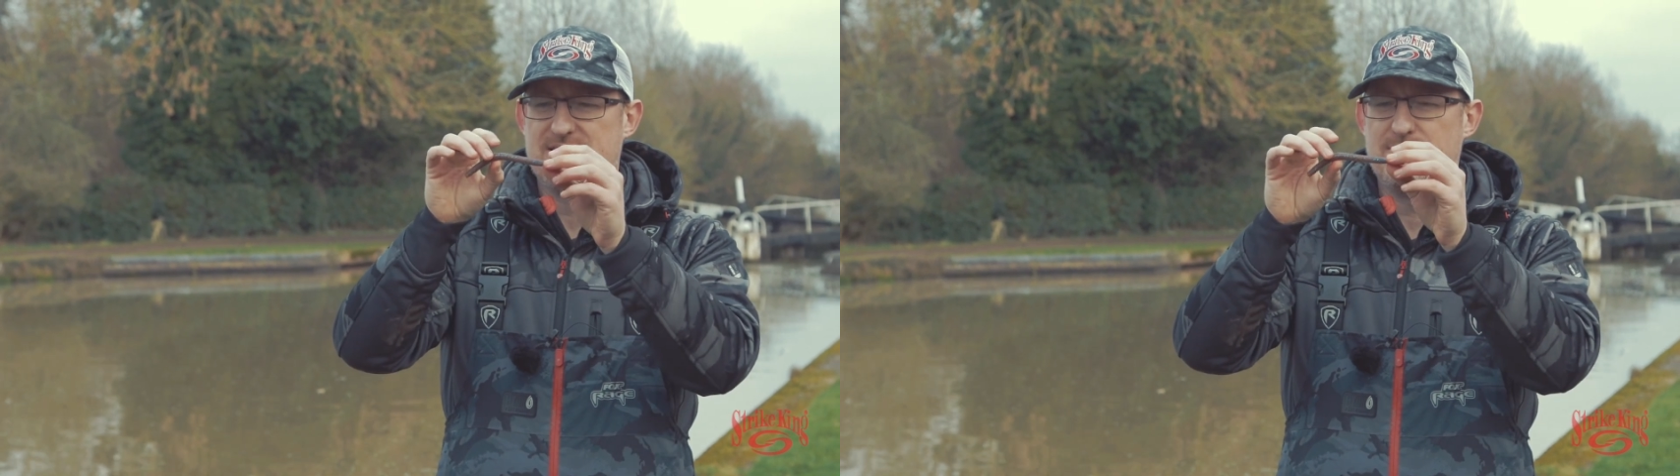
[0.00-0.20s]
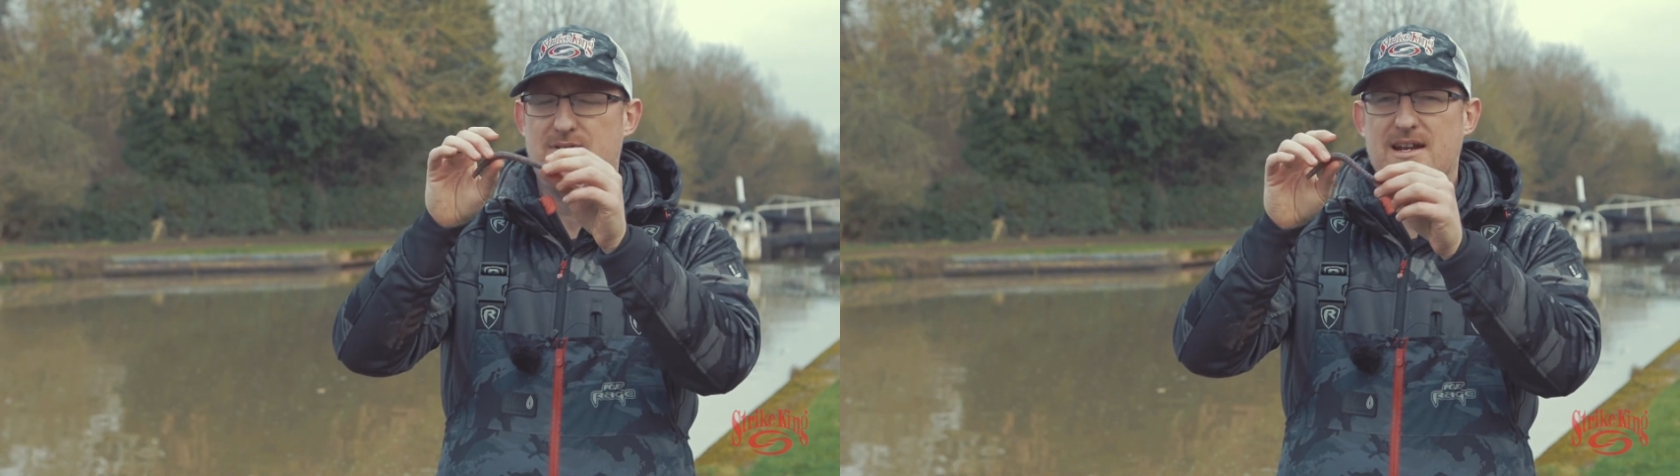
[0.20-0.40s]

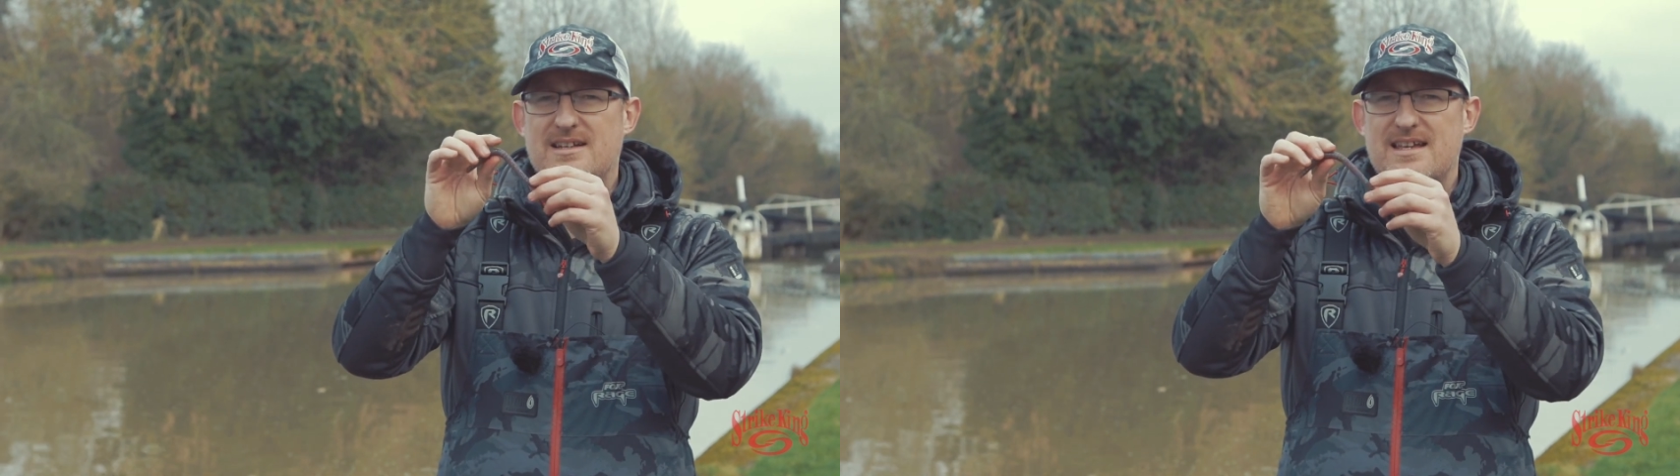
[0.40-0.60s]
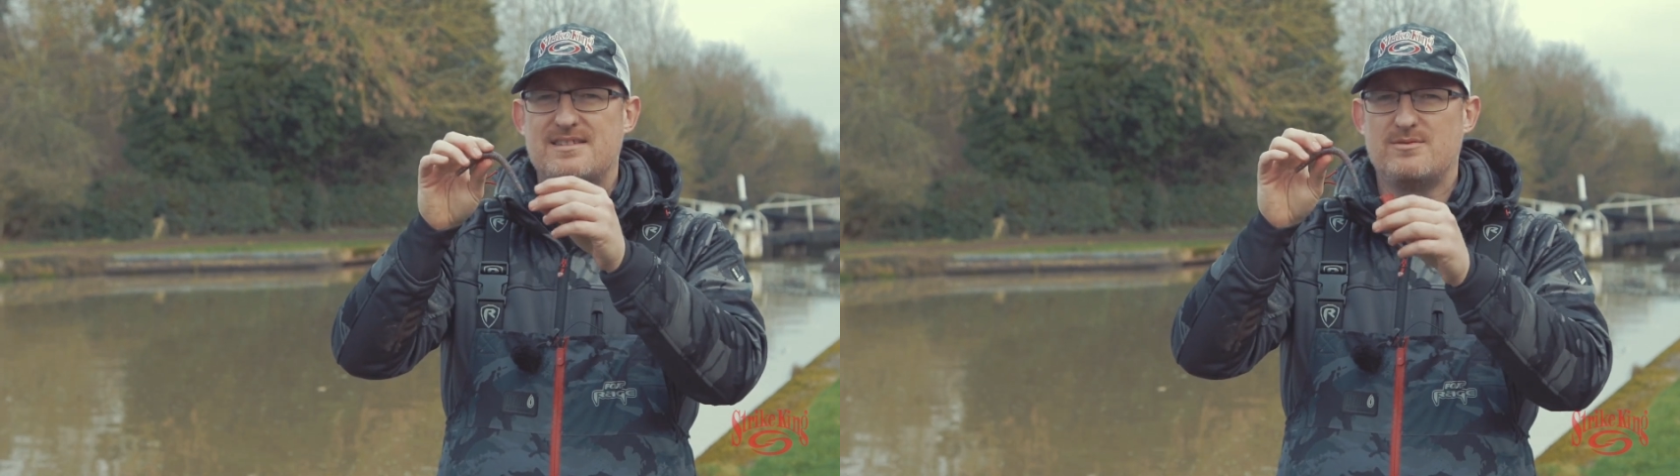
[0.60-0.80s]

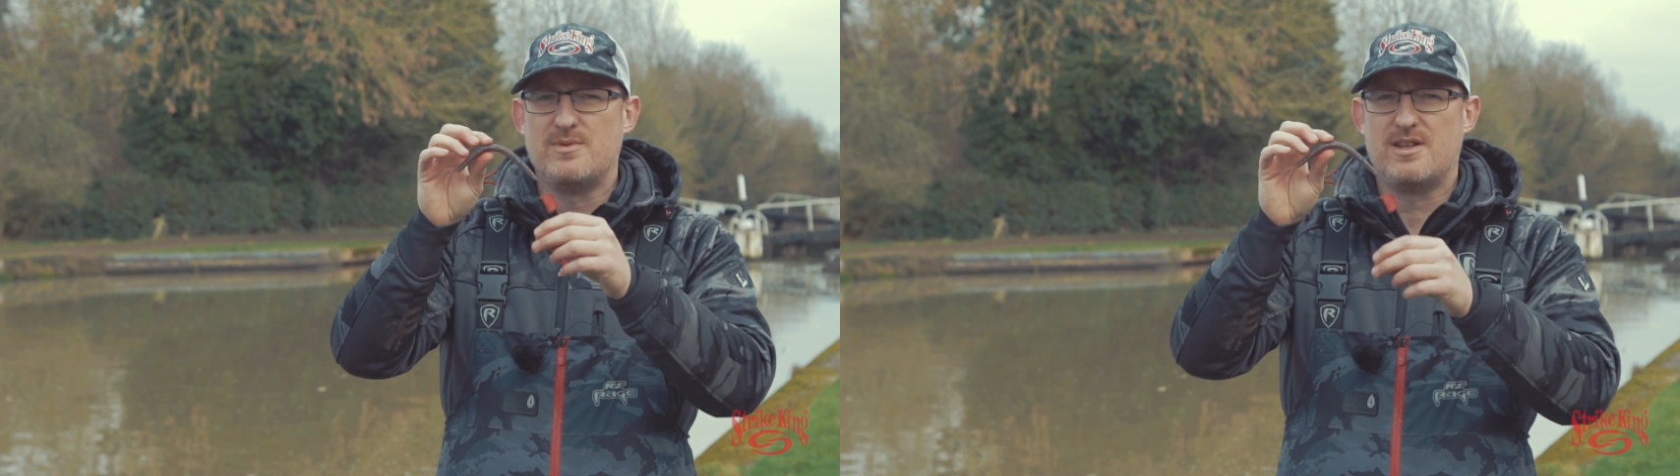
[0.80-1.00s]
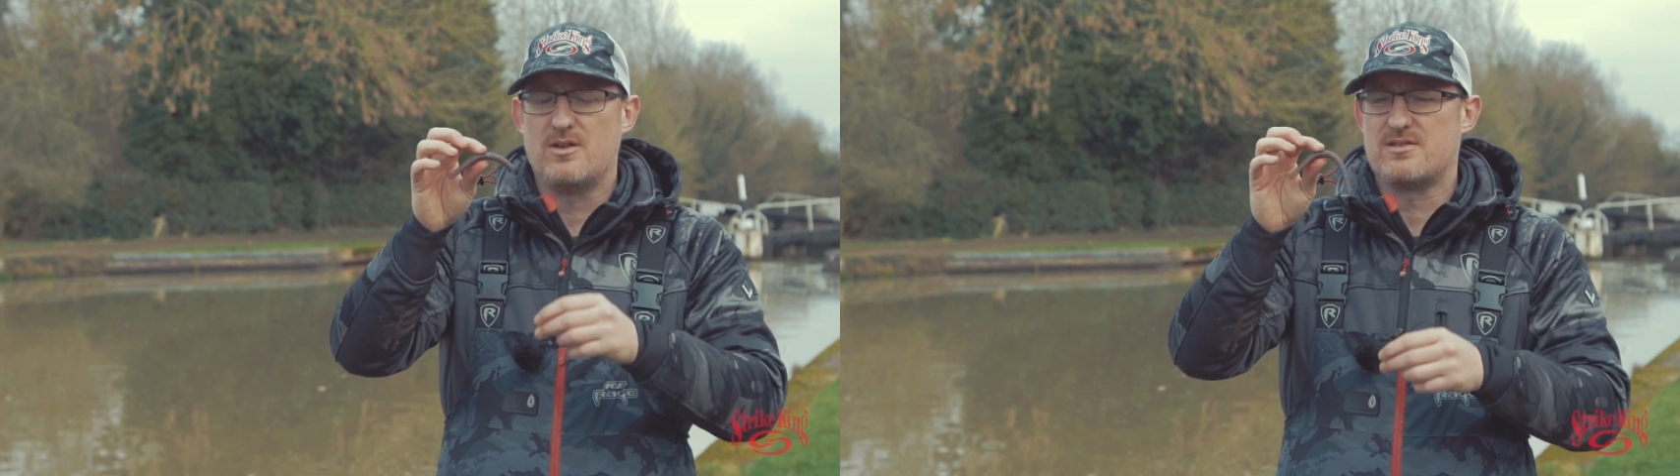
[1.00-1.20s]
impregnated
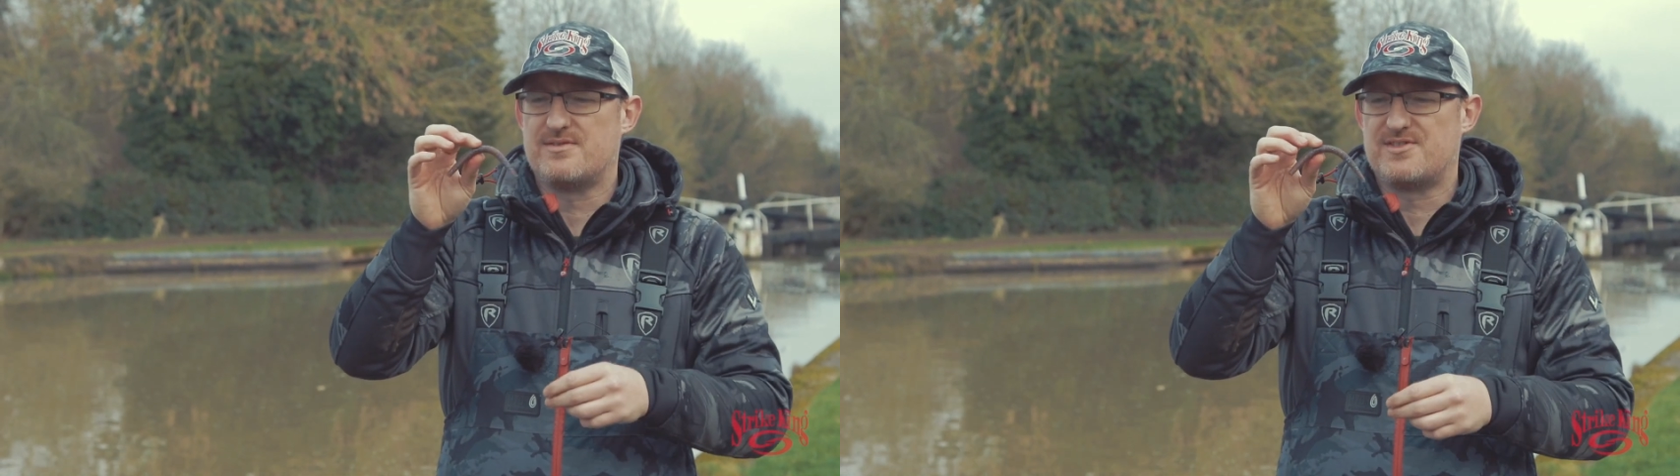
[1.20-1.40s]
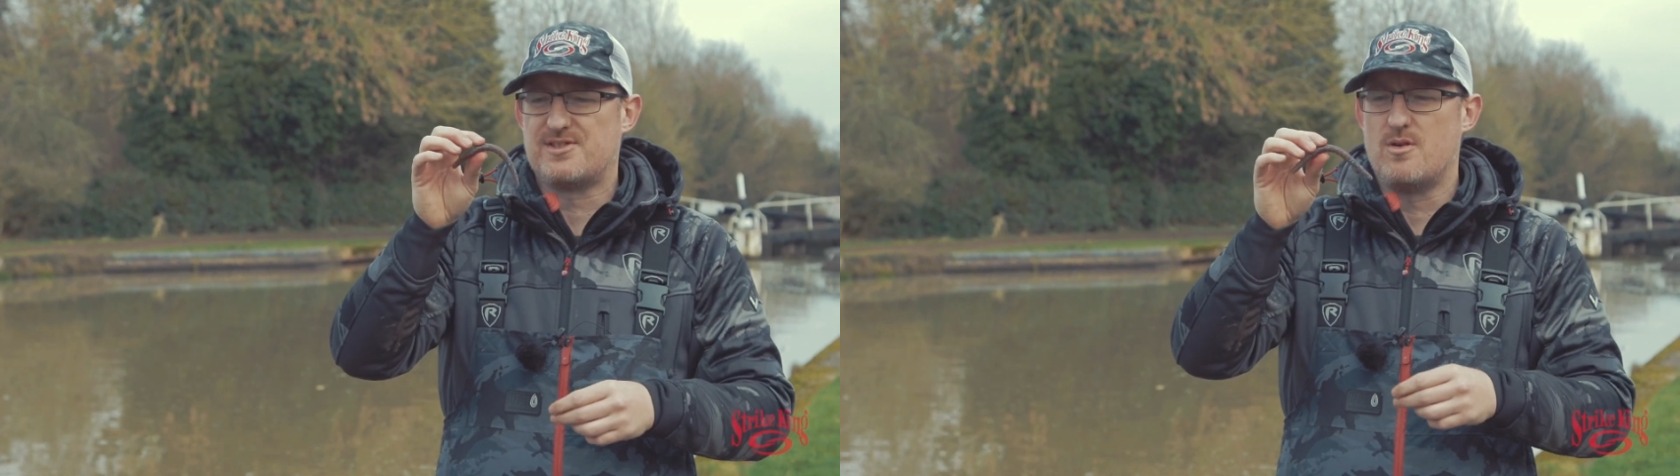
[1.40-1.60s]
with lots
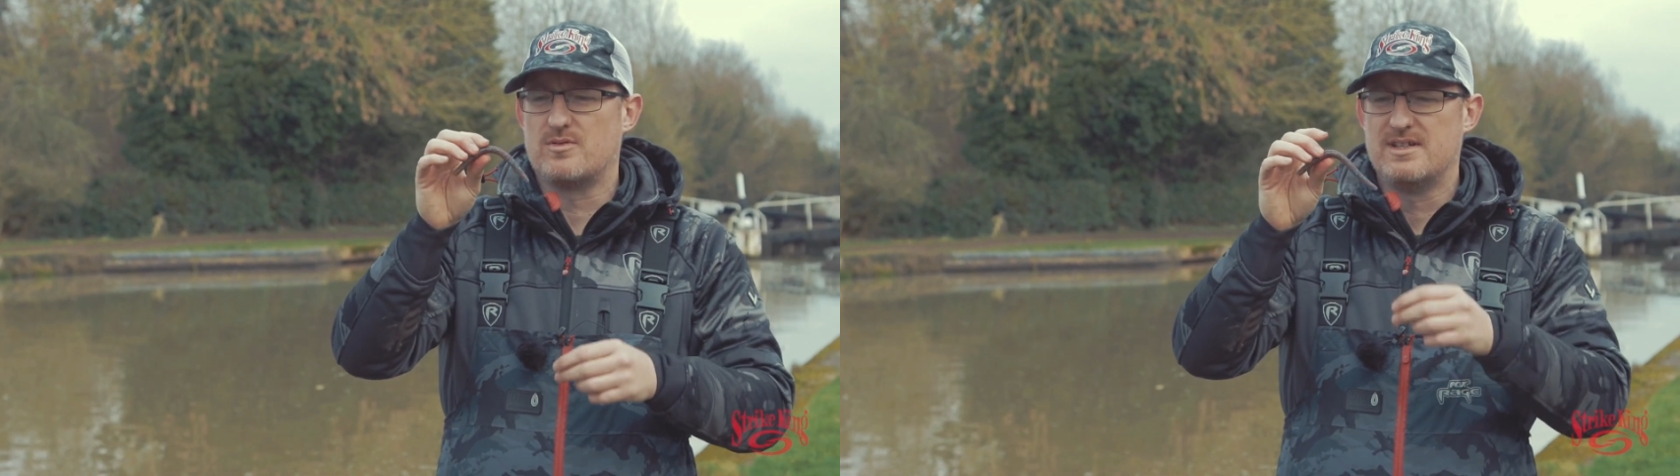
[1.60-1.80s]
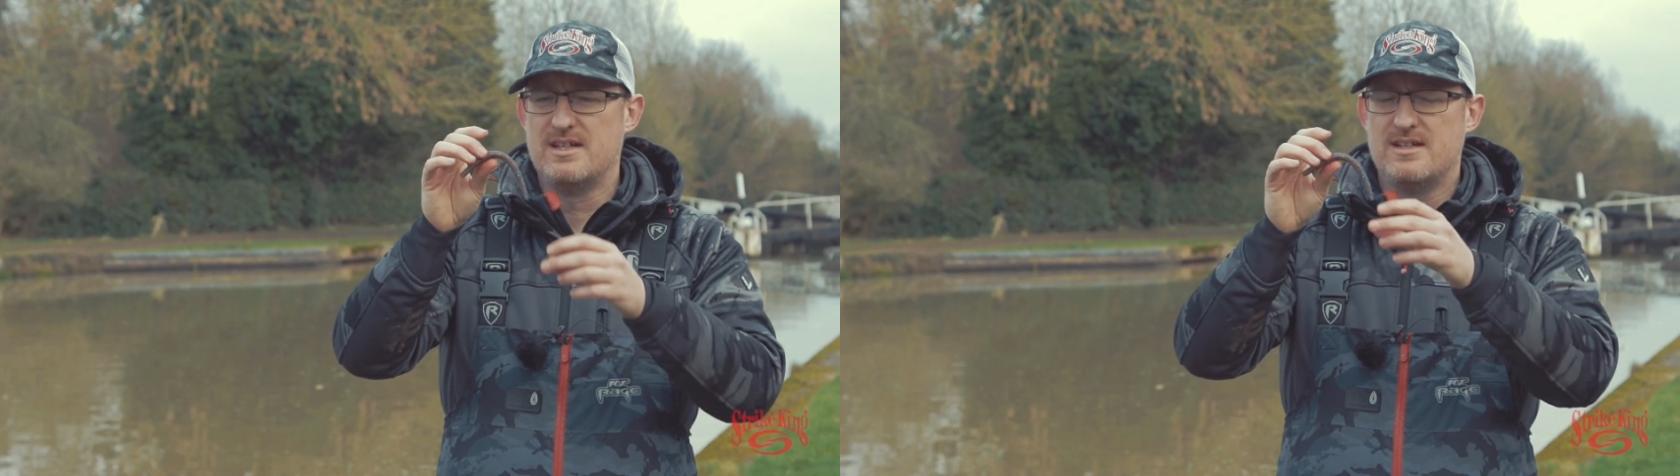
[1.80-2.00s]
of salt.